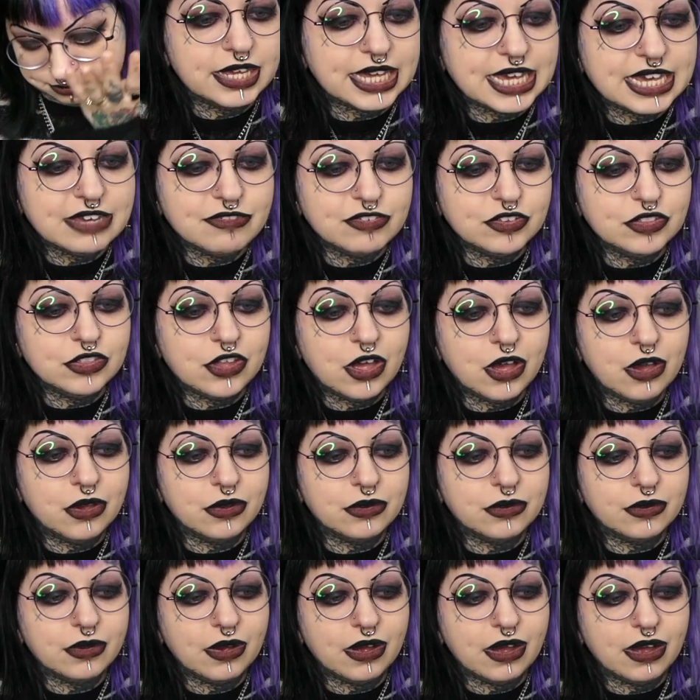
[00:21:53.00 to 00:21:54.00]
Even
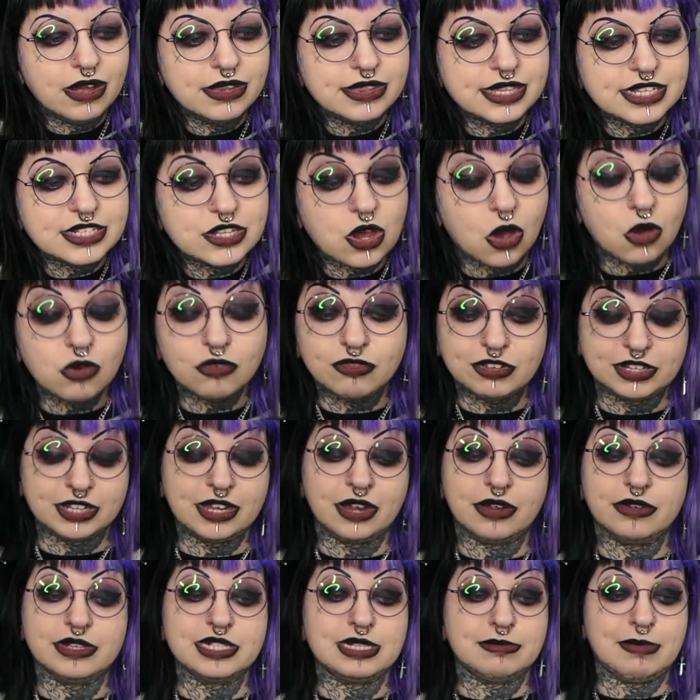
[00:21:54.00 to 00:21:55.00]
though this whole
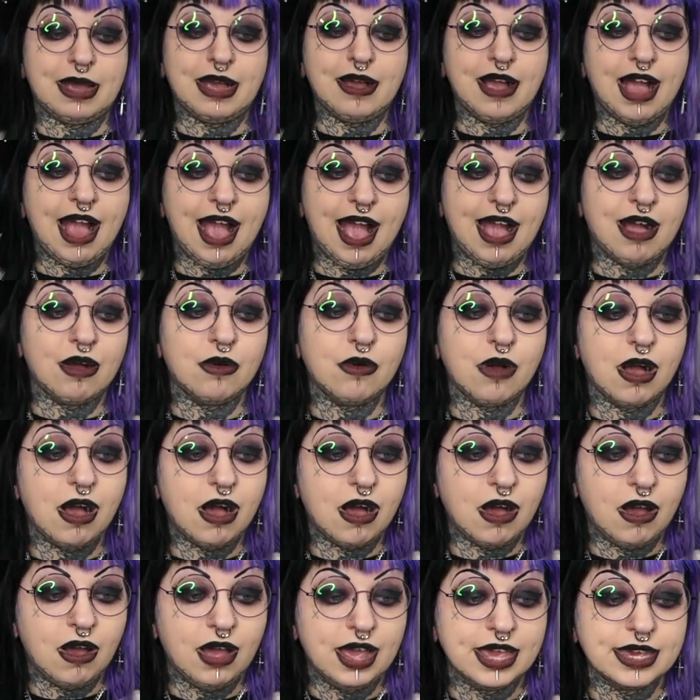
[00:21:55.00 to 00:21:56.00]
video is about how
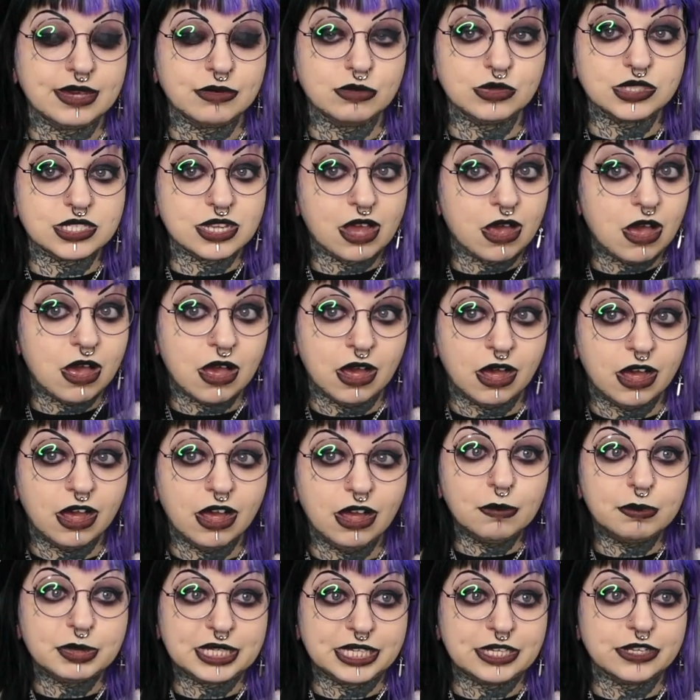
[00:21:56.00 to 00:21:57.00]
I was
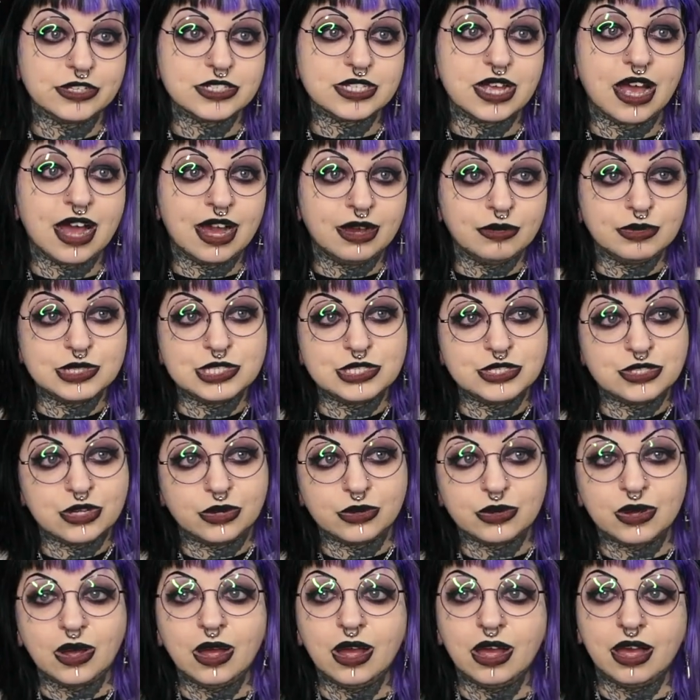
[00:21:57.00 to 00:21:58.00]
hurt, because I was
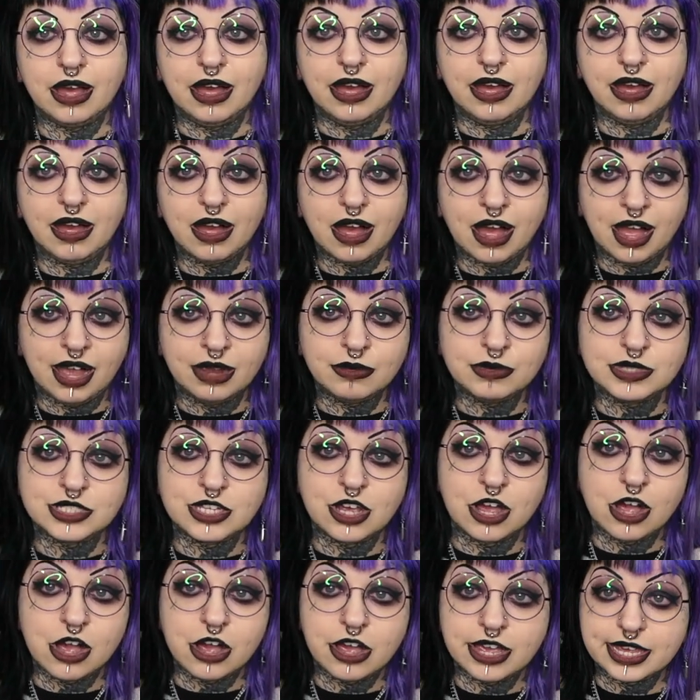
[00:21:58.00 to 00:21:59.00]
so hurt, I was
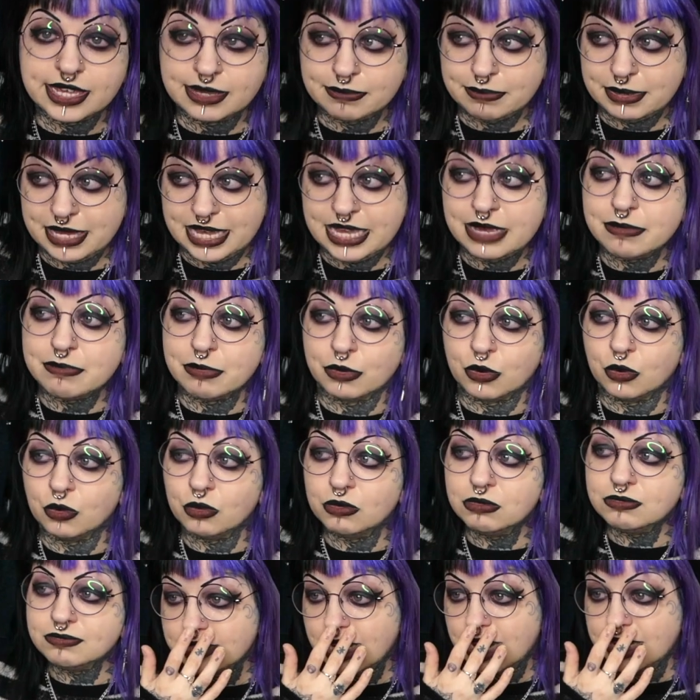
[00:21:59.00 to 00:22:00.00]
hurting
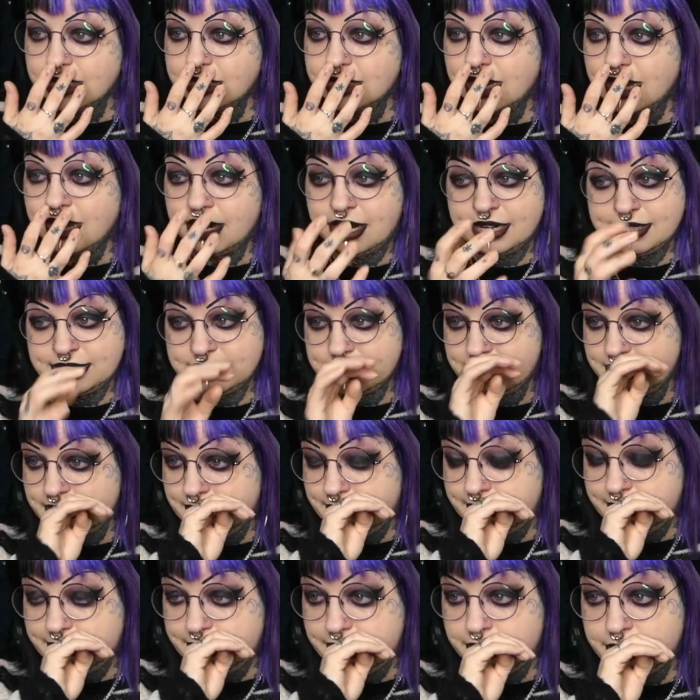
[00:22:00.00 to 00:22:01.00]
people. And yeah,
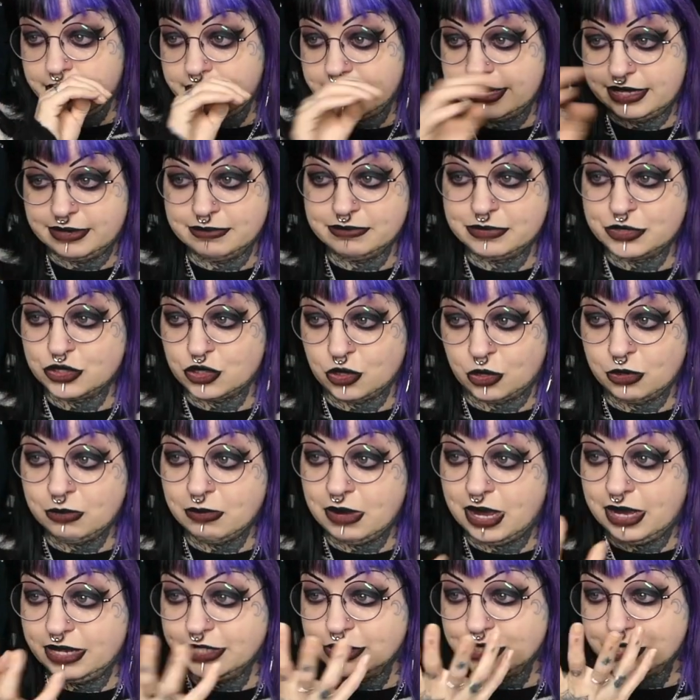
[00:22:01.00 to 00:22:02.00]
I hurt him so
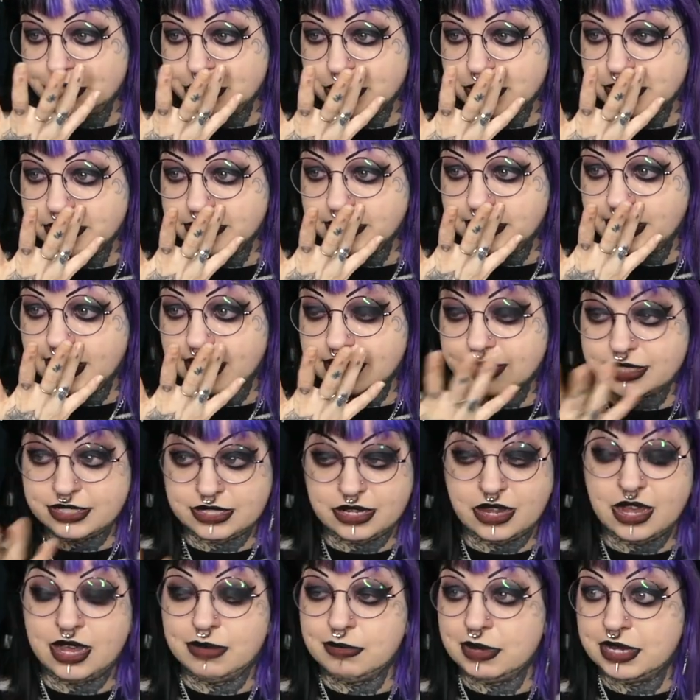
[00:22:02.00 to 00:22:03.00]
much at the
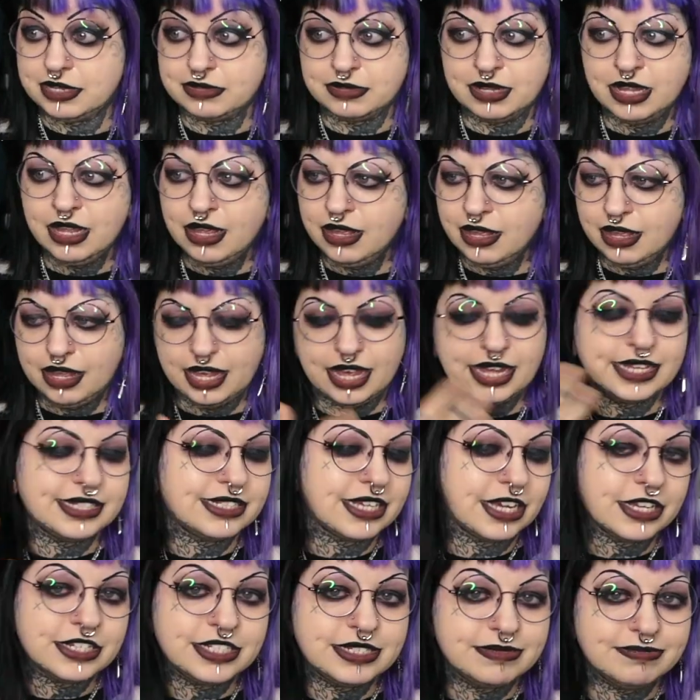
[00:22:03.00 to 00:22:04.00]
time. And
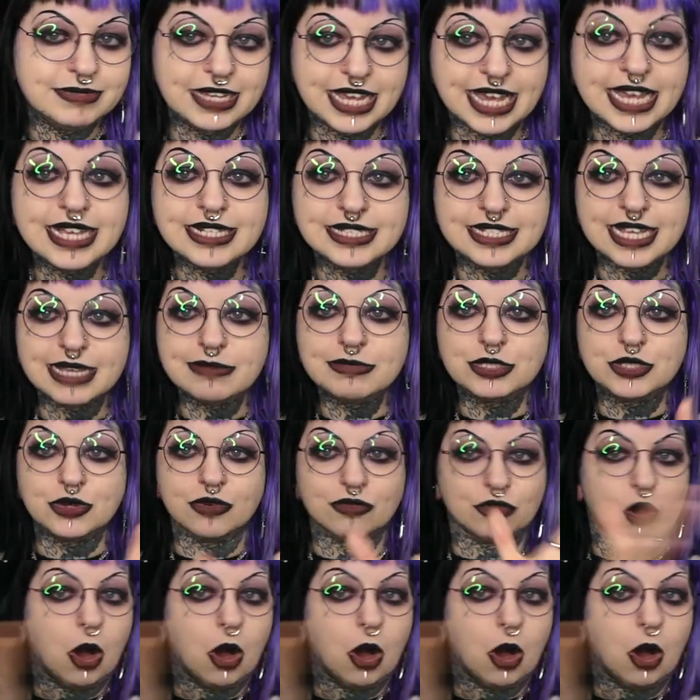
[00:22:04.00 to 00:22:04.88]
he seems to have